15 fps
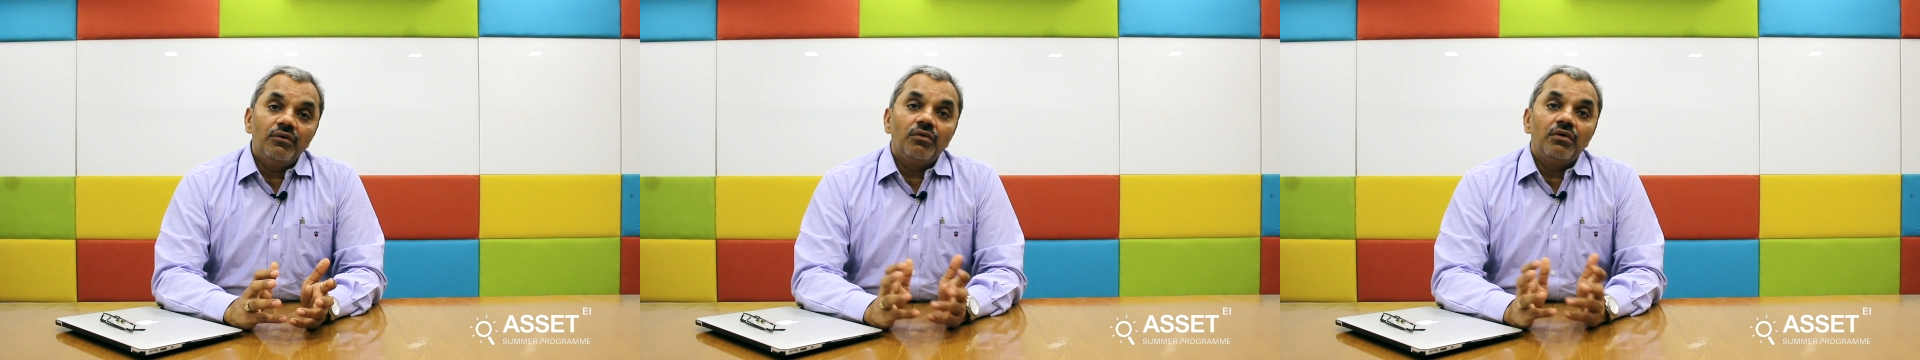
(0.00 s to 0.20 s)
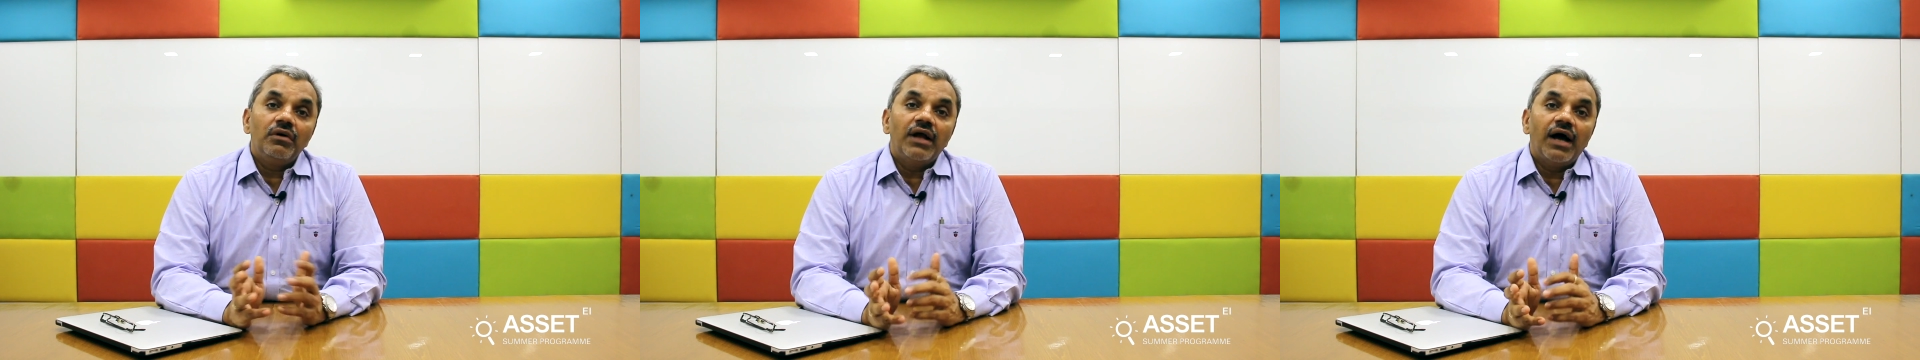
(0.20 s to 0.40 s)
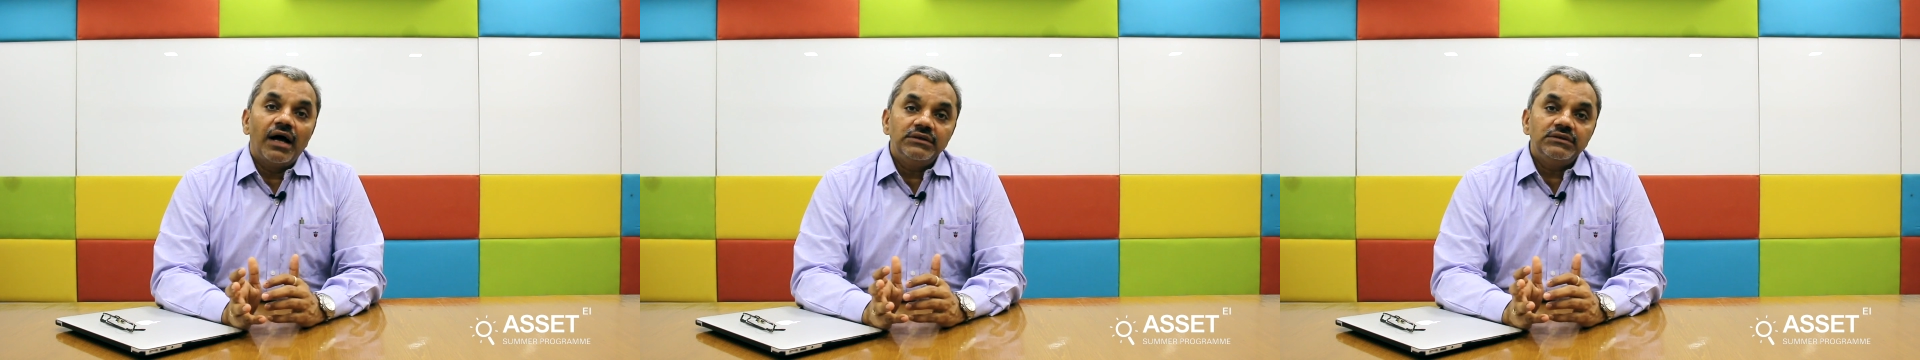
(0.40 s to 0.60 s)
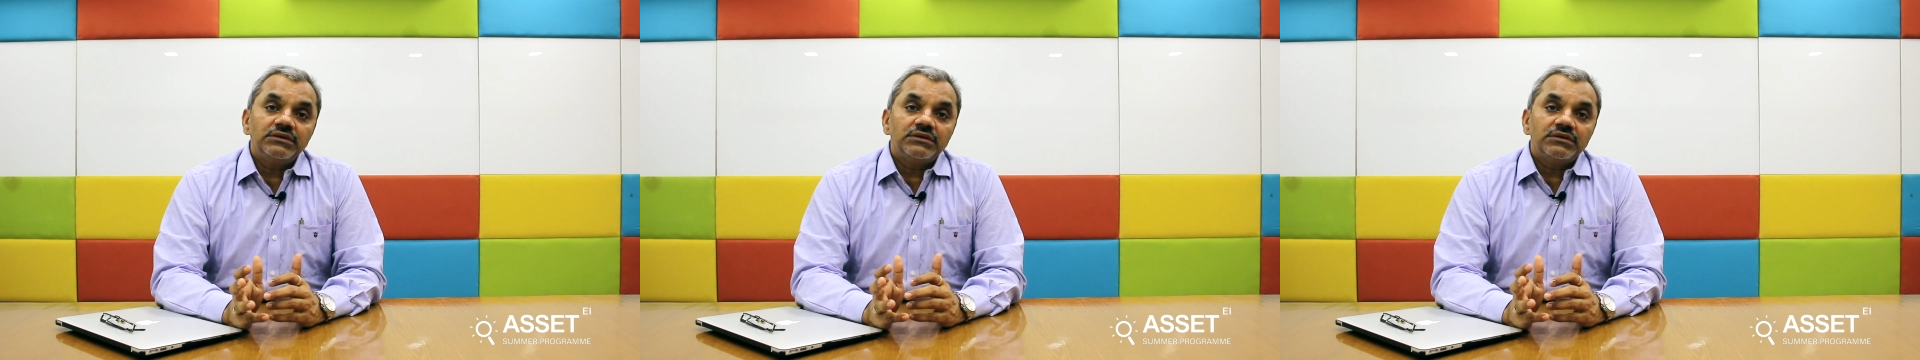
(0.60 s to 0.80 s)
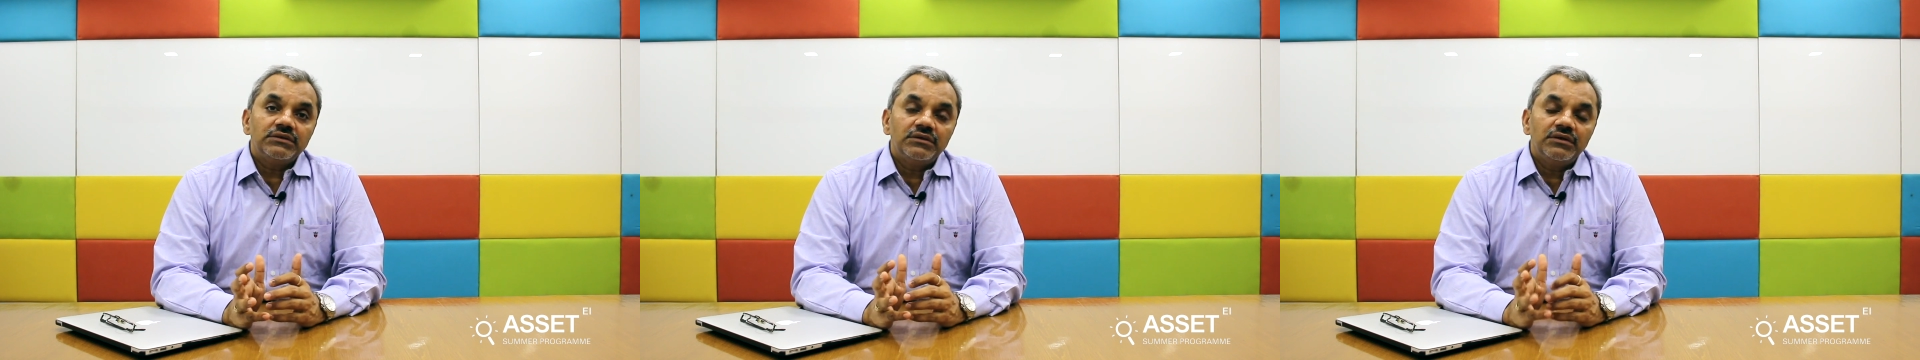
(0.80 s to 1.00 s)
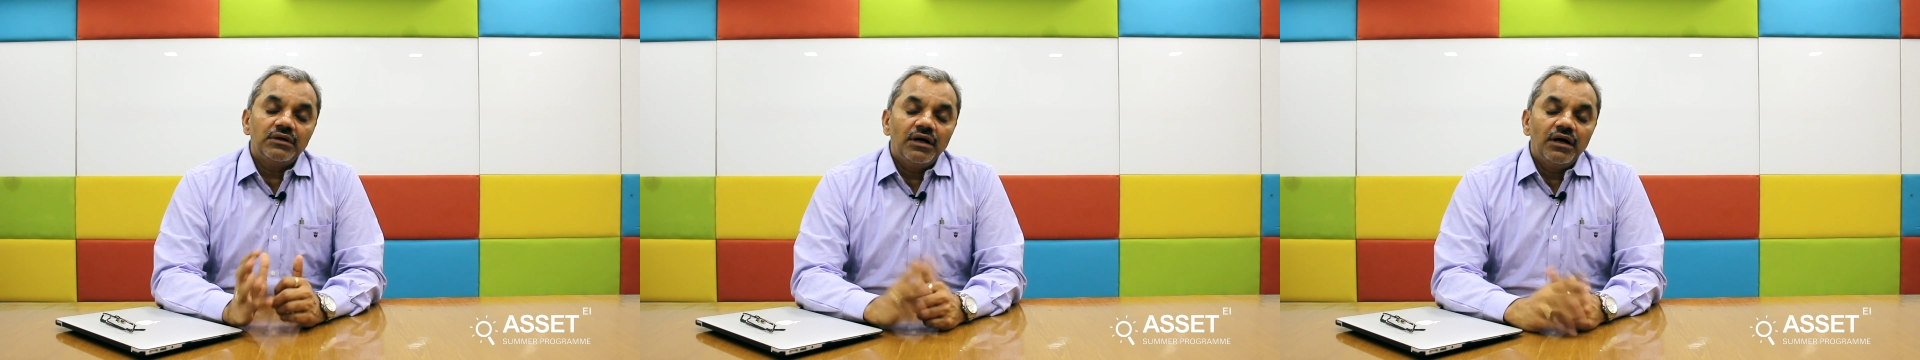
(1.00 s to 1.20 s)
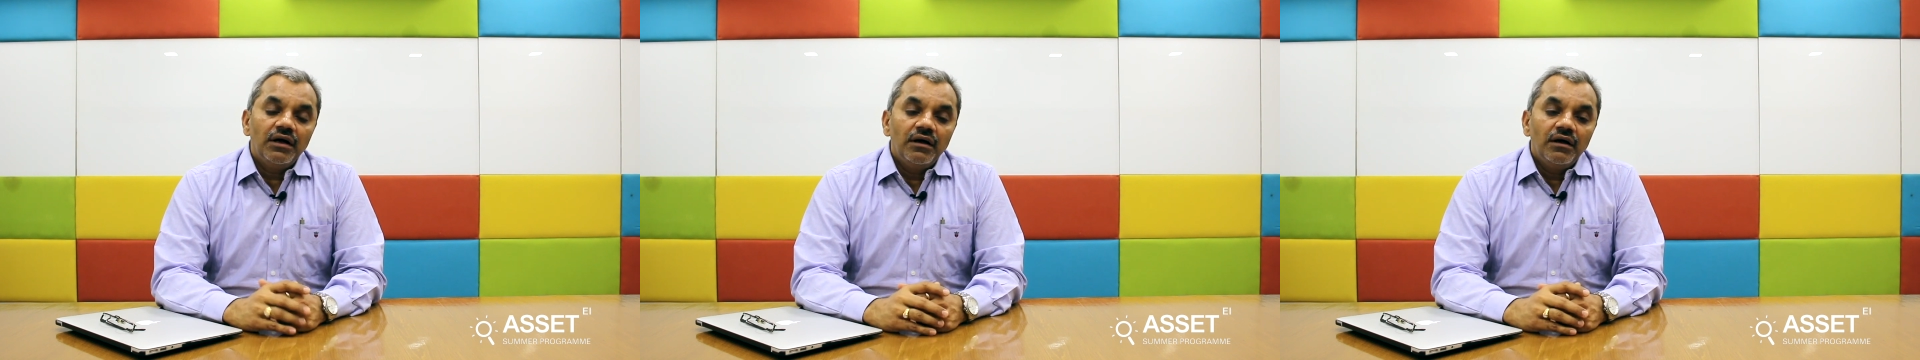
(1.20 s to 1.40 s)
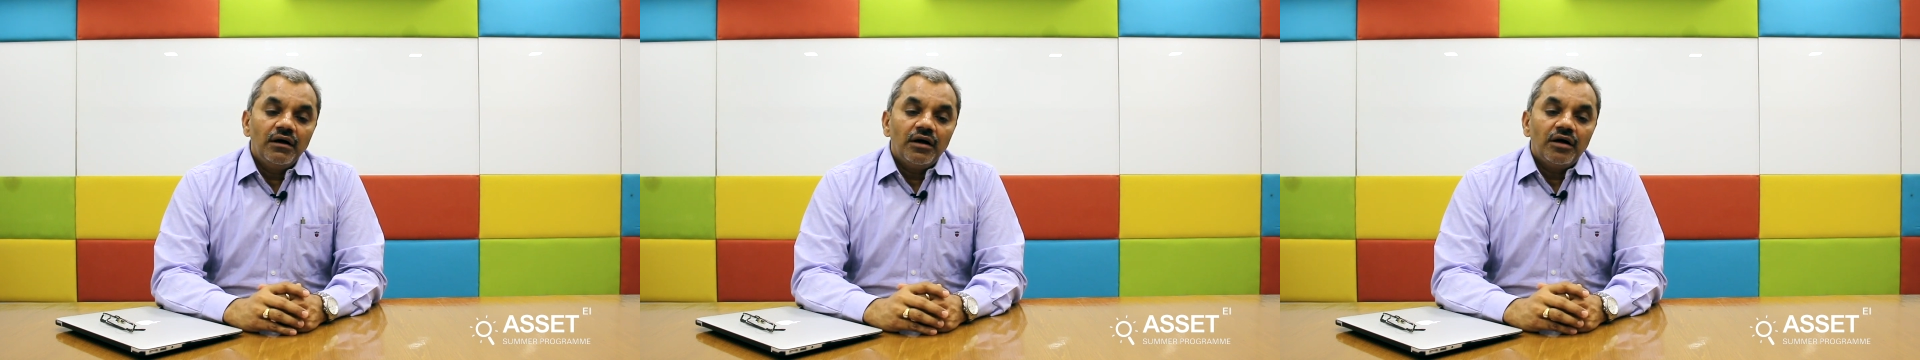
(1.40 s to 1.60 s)
you could dance,
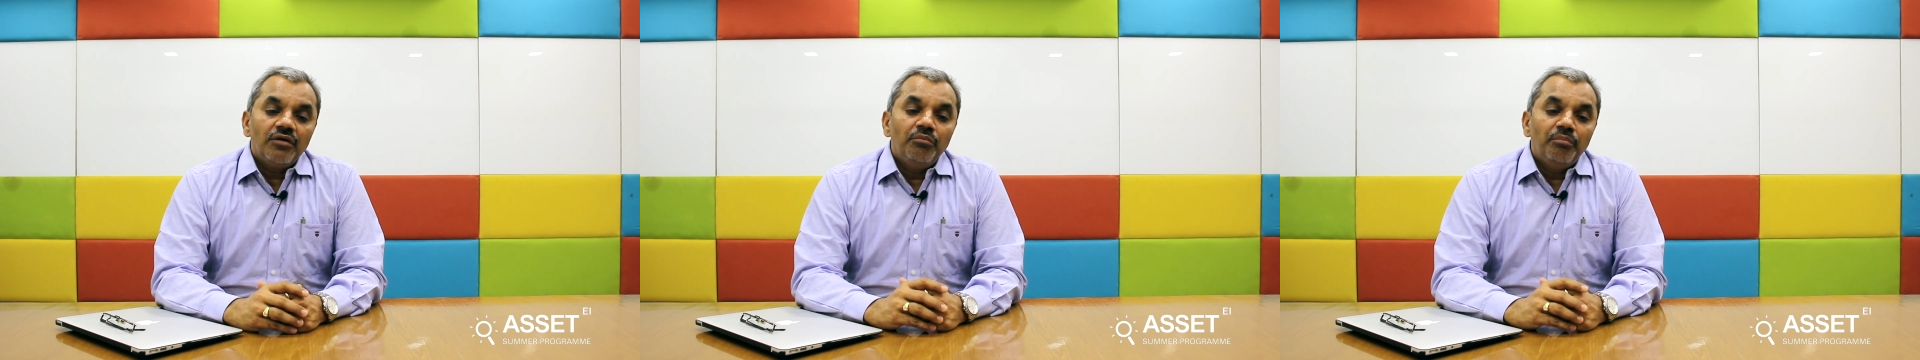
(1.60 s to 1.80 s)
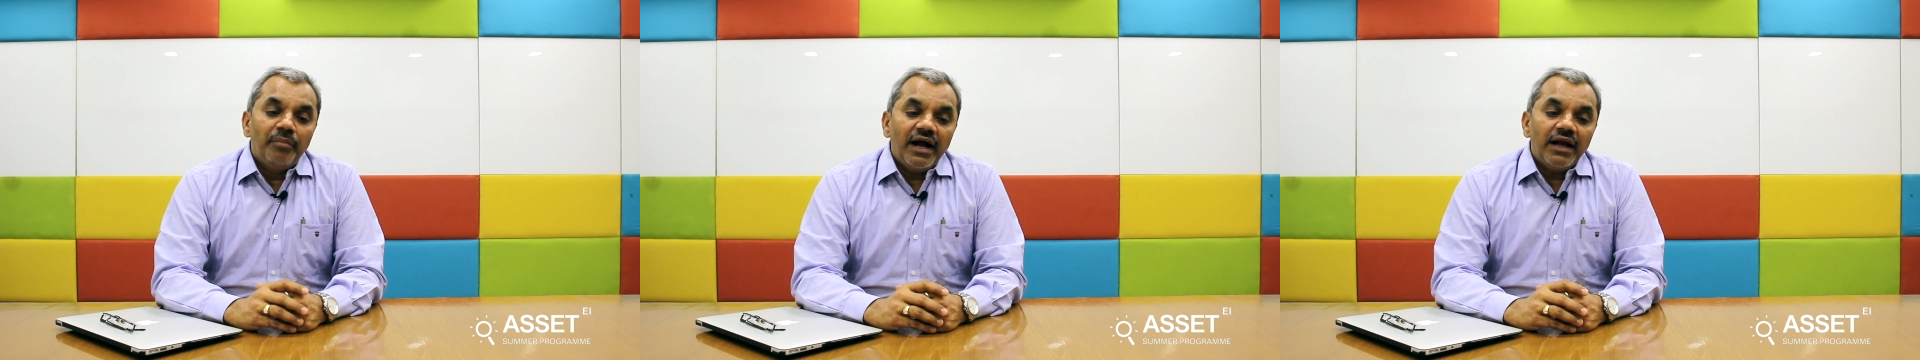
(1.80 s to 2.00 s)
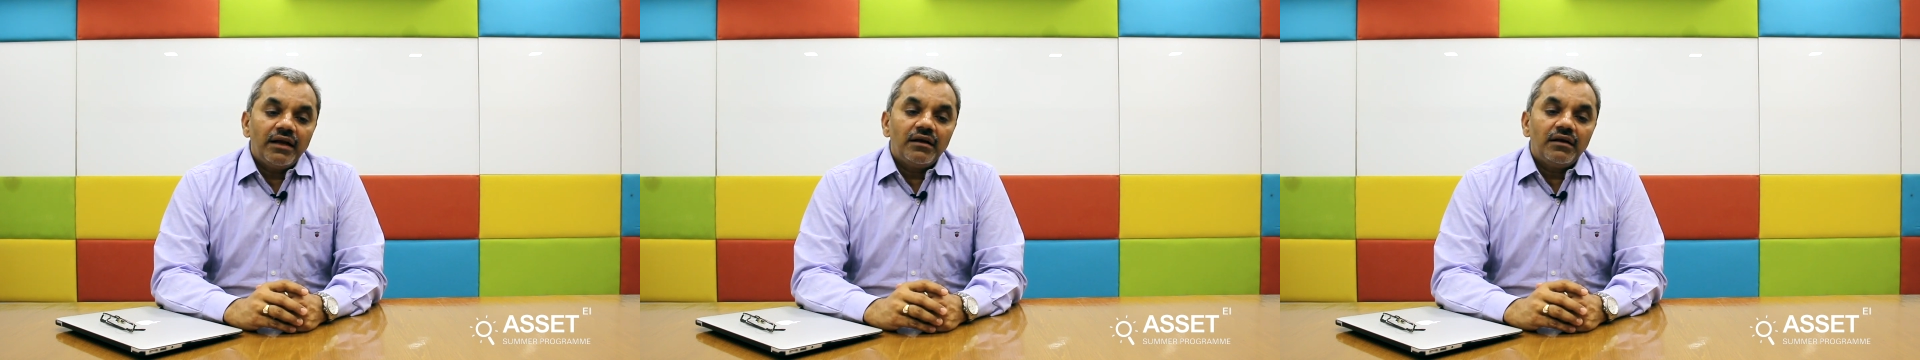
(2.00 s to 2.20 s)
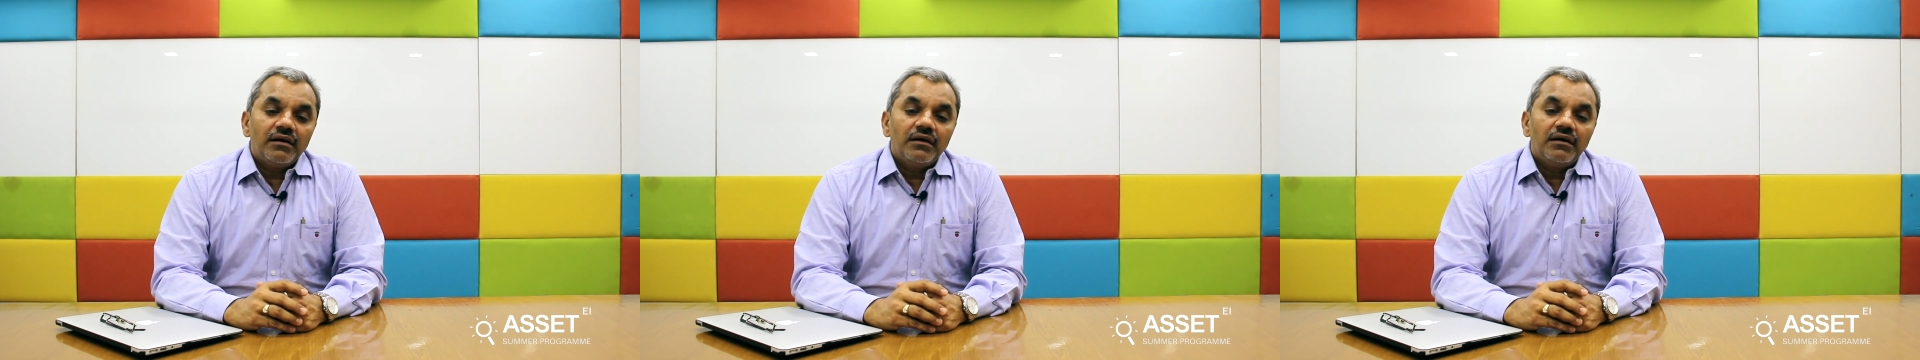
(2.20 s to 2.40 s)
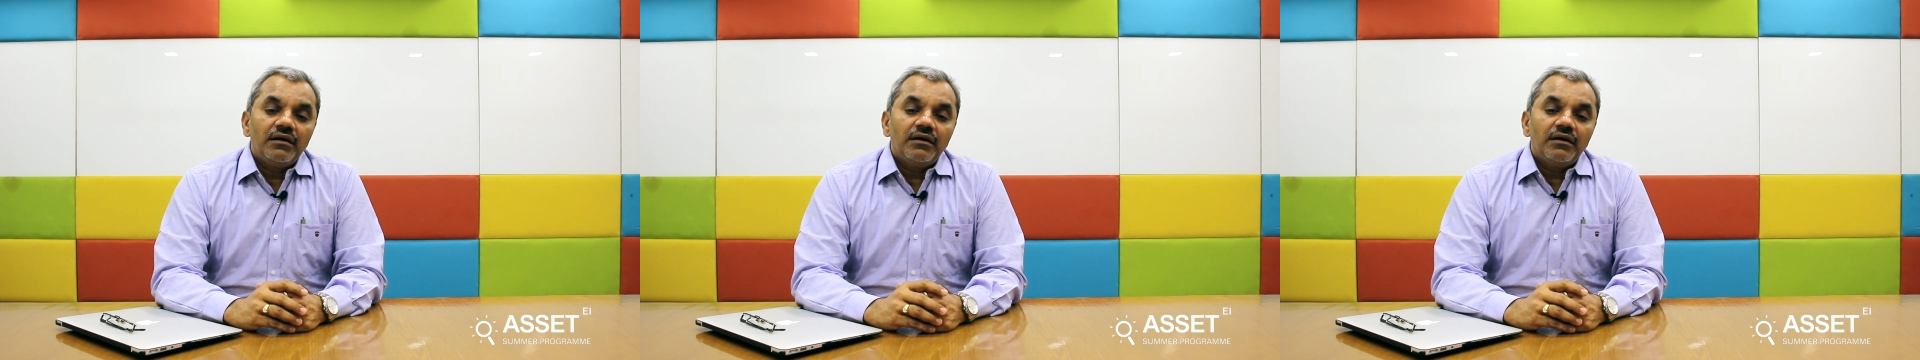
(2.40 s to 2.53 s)
but